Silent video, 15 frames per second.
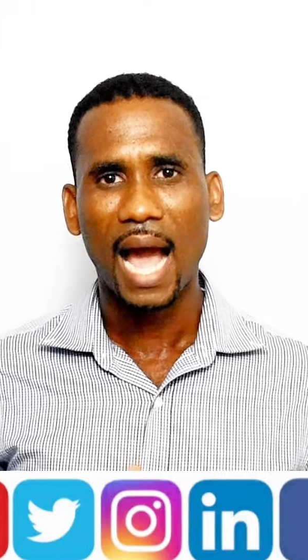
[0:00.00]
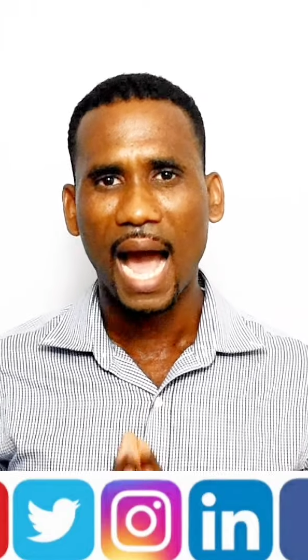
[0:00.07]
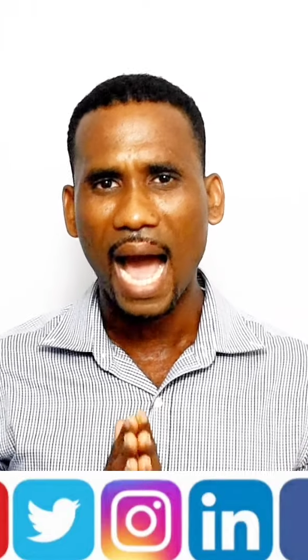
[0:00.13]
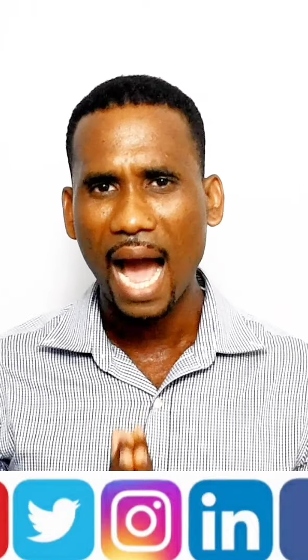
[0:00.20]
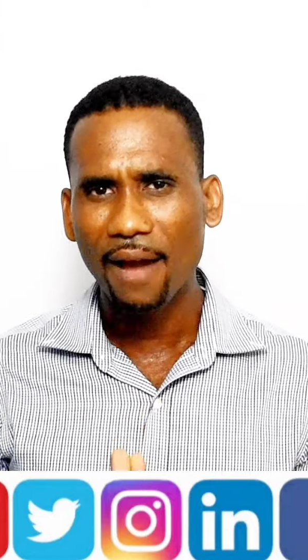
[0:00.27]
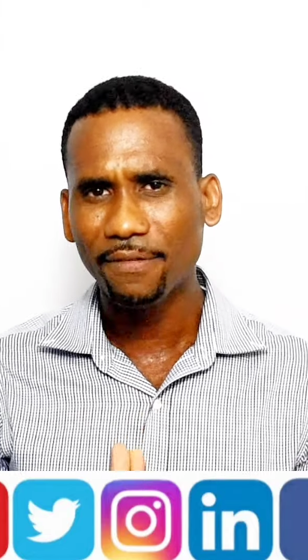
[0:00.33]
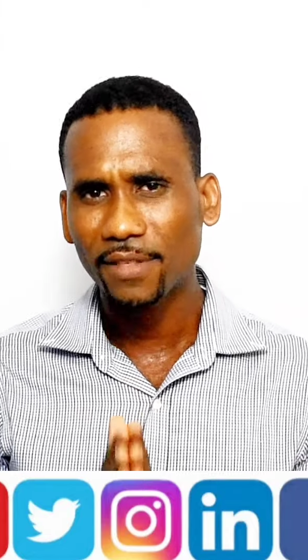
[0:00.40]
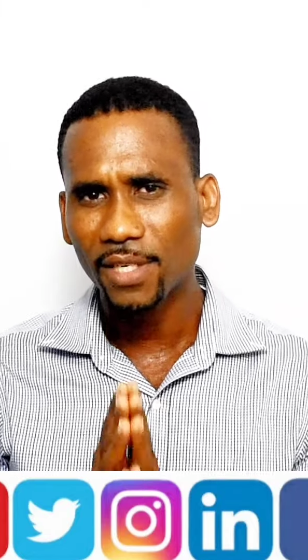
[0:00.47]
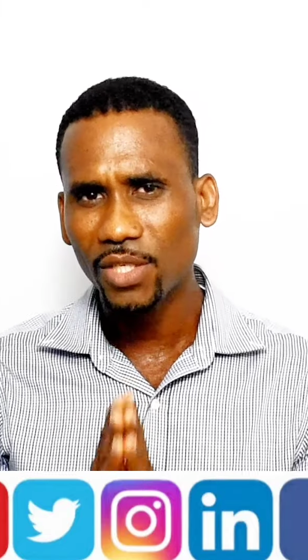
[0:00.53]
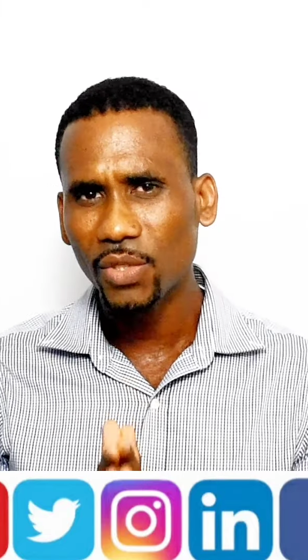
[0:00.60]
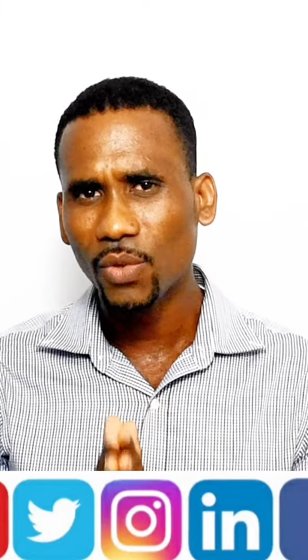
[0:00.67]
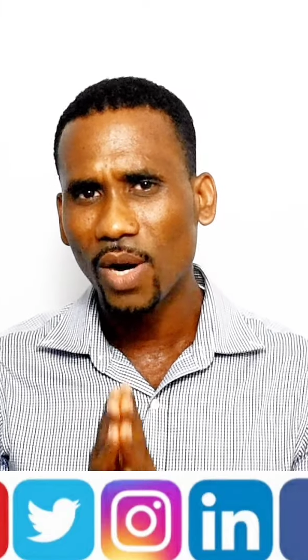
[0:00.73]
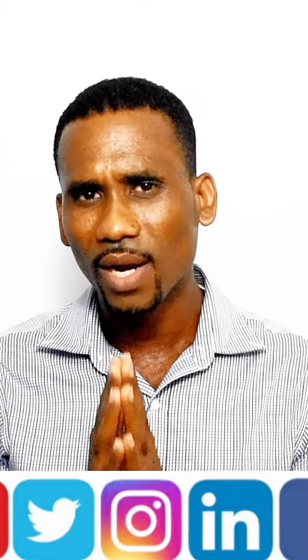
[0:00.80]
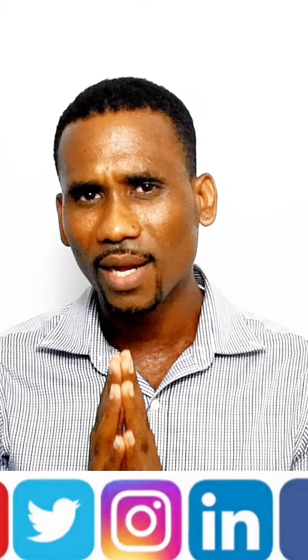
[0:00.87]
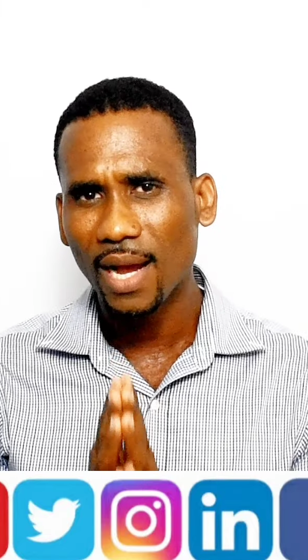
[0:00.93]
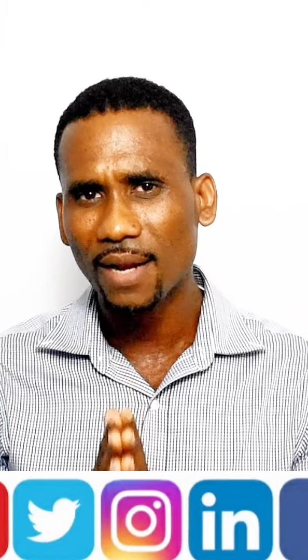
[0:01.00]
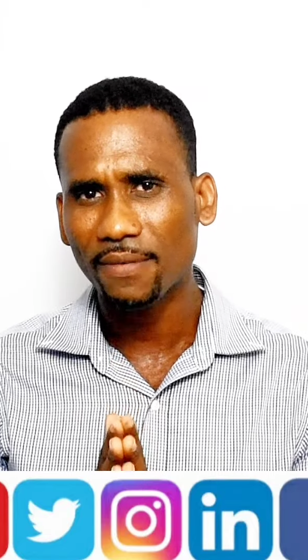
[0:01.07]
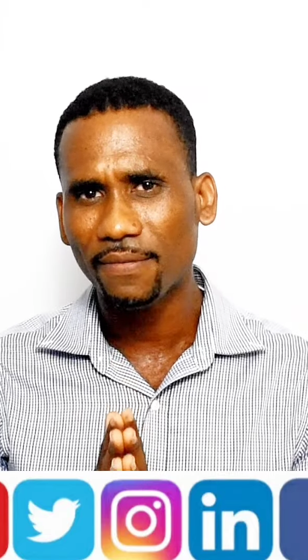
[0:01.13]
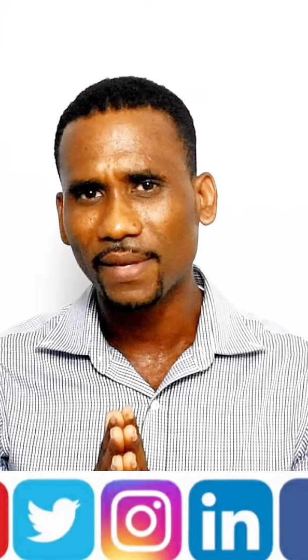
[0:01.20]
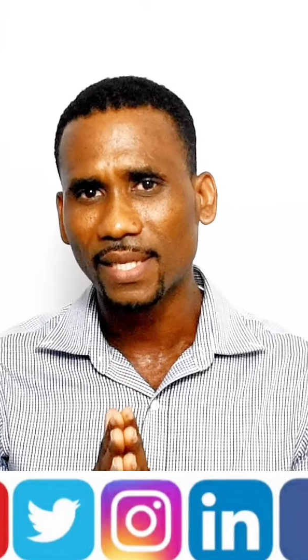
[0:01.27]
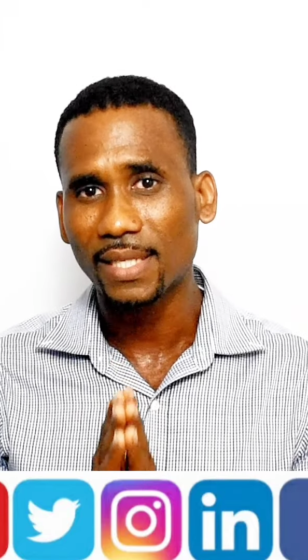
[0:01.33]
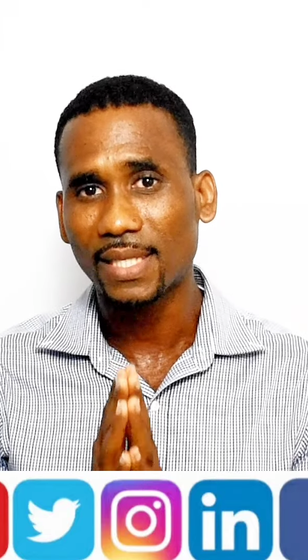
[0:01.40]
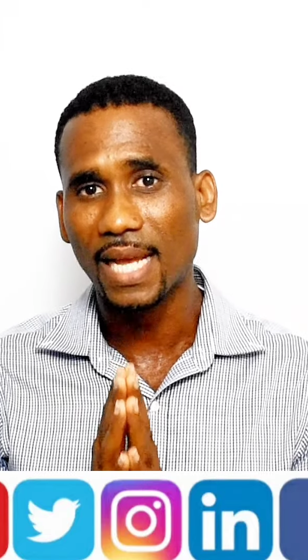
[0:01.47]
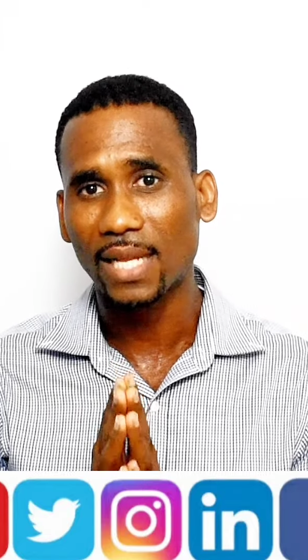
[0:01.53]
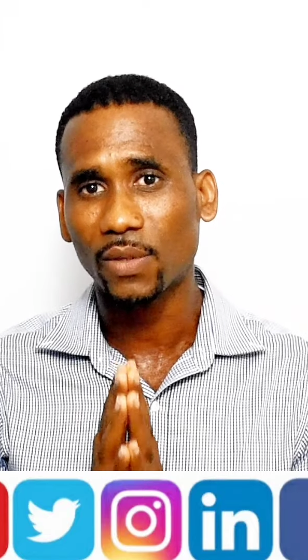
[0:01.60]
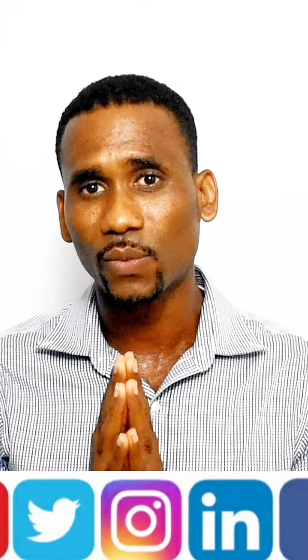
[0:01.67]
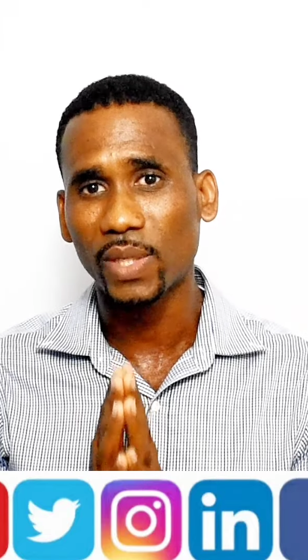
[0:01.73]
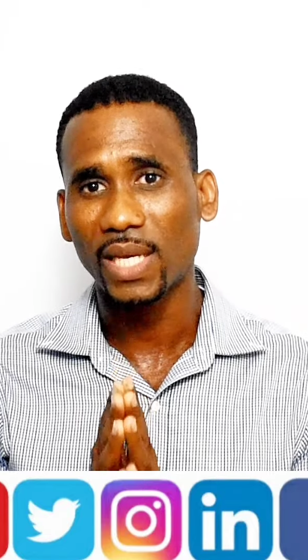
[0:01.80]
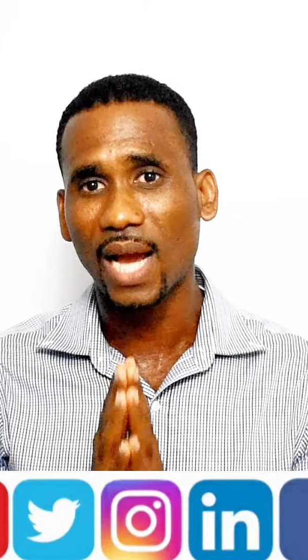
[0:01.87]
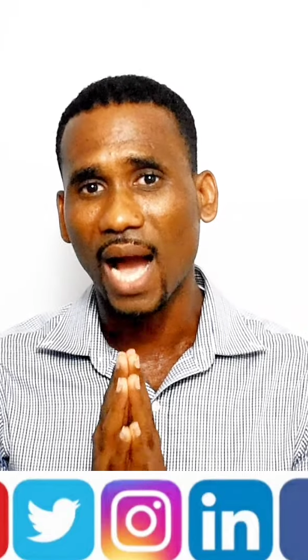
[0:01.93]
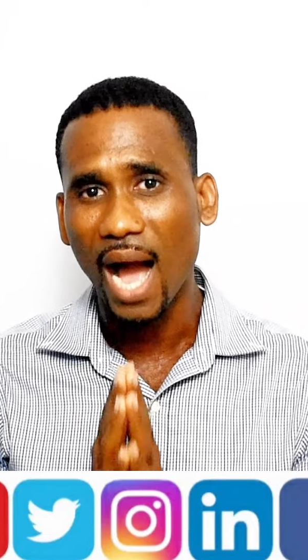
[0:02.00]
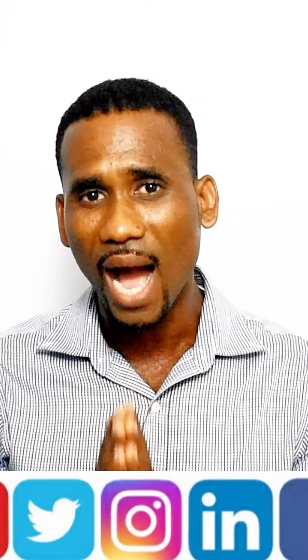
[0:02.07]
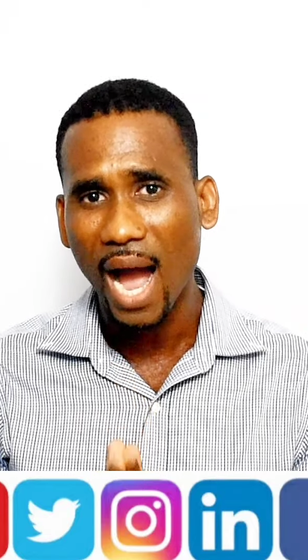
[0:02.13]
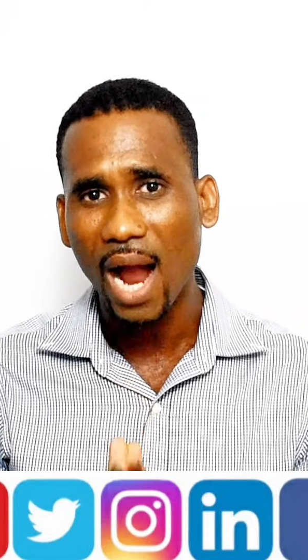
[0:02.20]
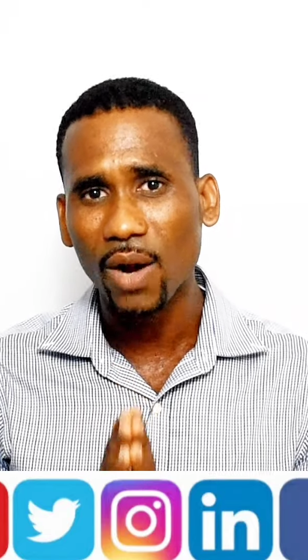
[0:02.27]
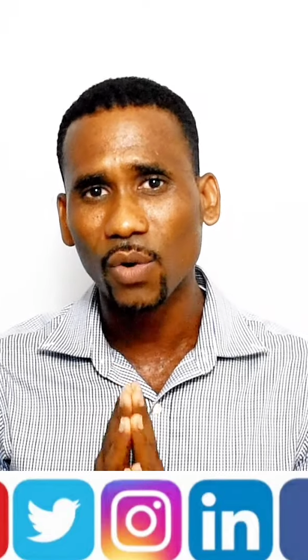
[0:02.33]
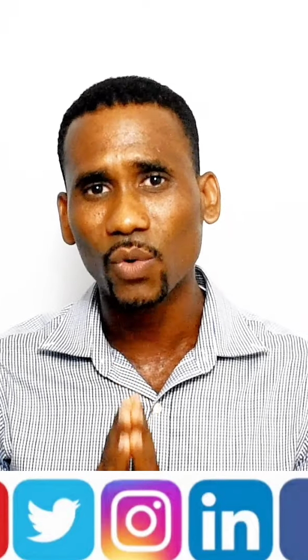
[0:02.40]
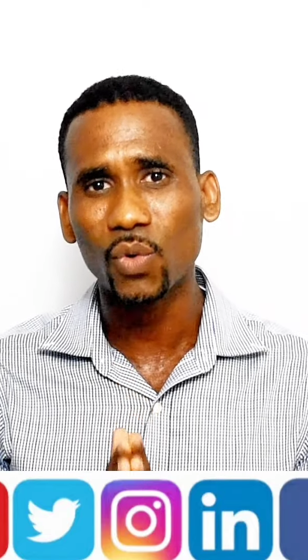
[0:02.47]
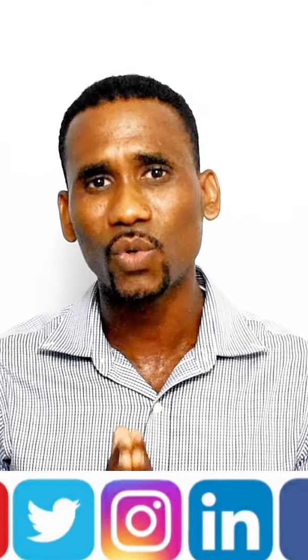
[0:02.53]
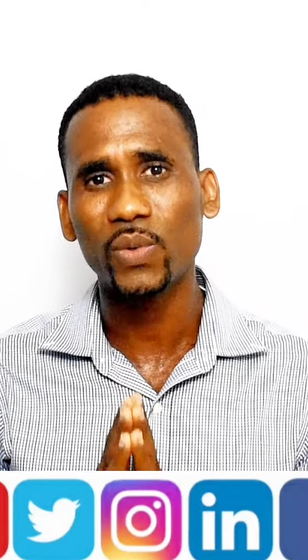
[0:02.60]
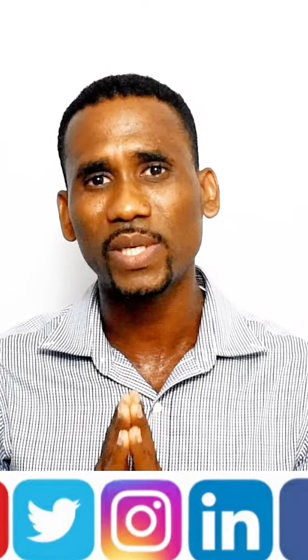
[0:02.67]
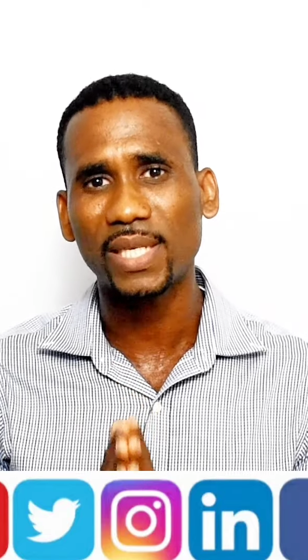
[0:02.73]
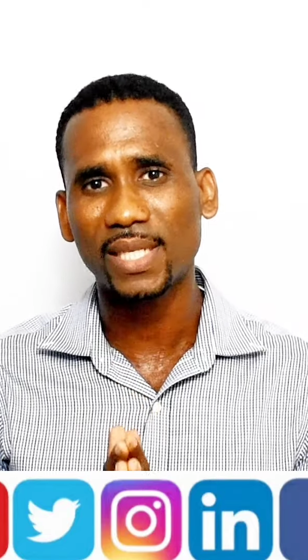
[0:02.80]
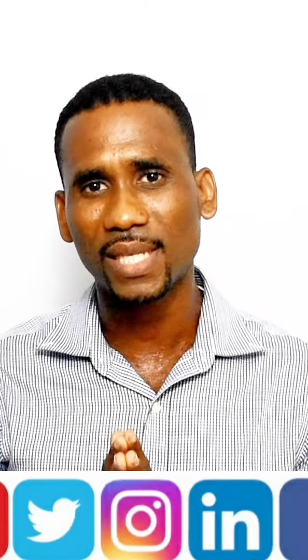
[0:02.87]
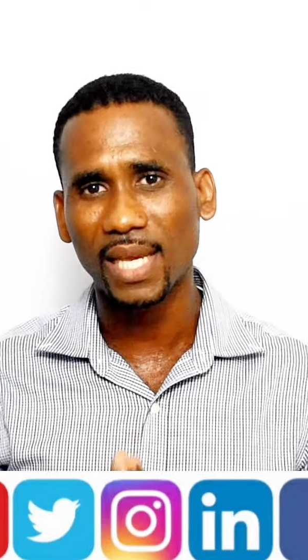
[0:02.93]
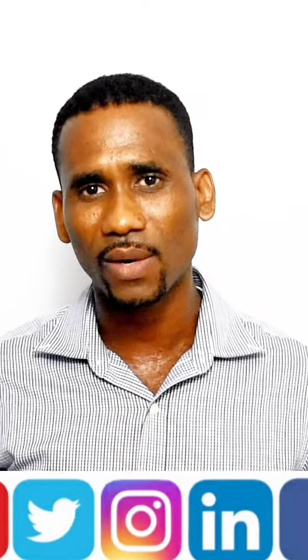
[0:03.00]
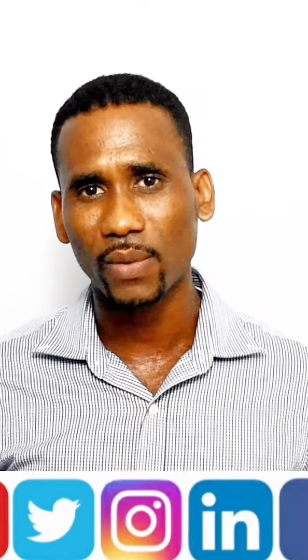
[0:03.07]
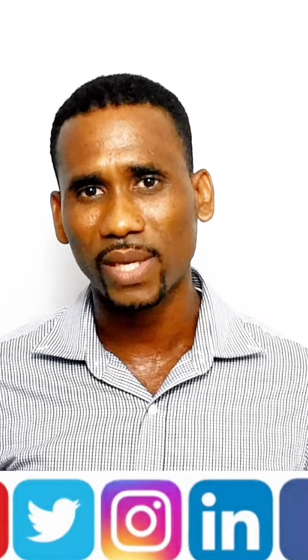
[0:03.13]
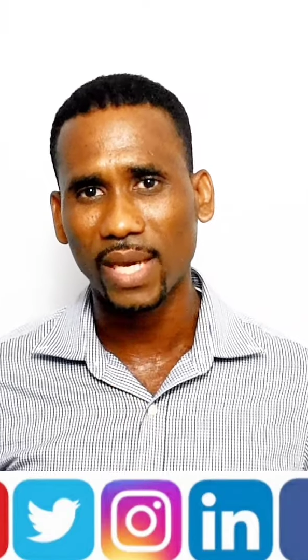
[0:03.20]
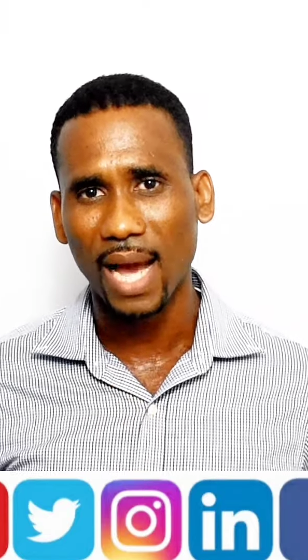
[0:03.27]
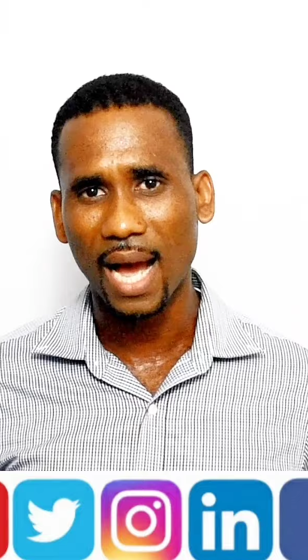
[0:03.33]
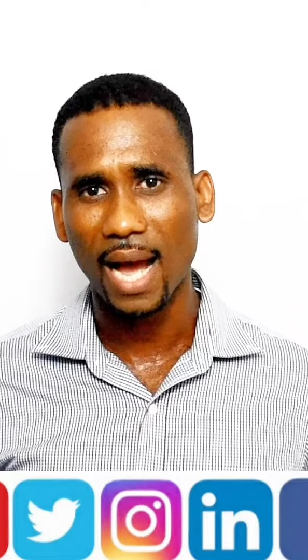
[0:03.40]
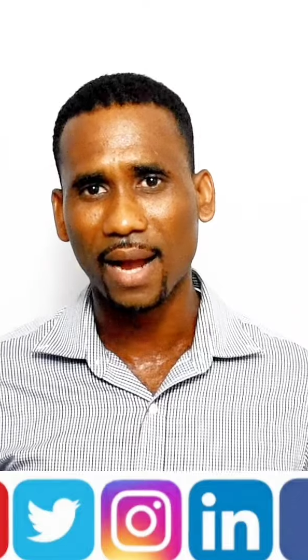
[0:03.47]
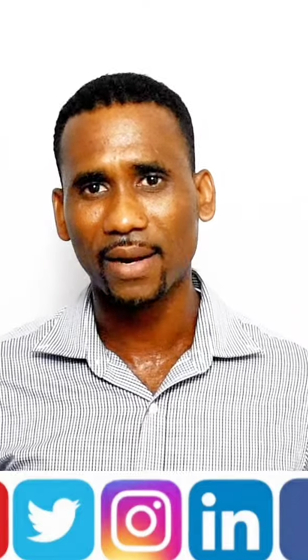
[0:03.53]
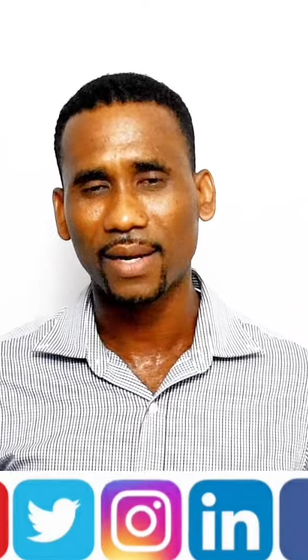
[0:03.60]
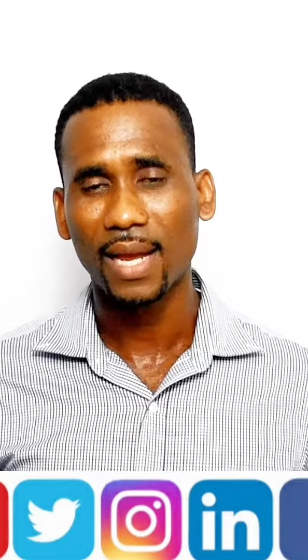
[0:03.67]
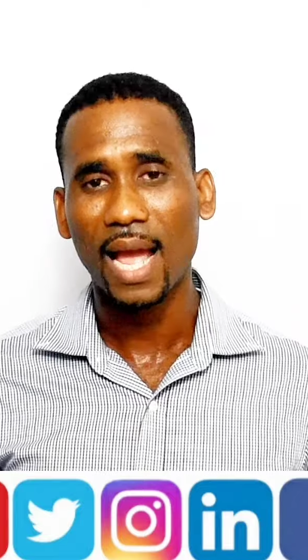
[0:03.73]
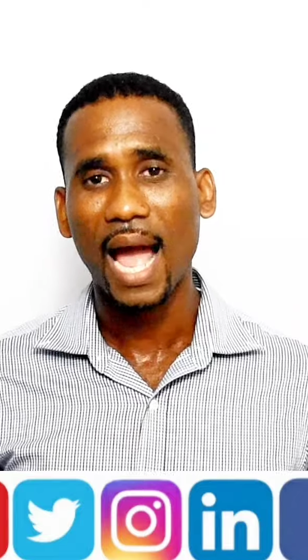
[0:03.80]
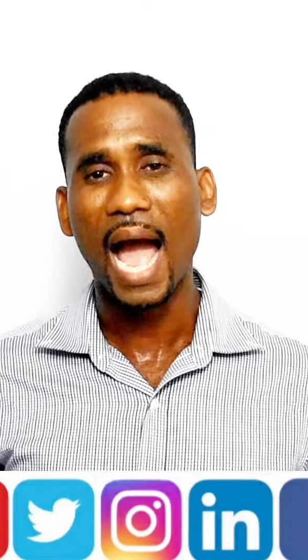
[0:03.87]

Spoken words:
After you are convinced that we are who we say we are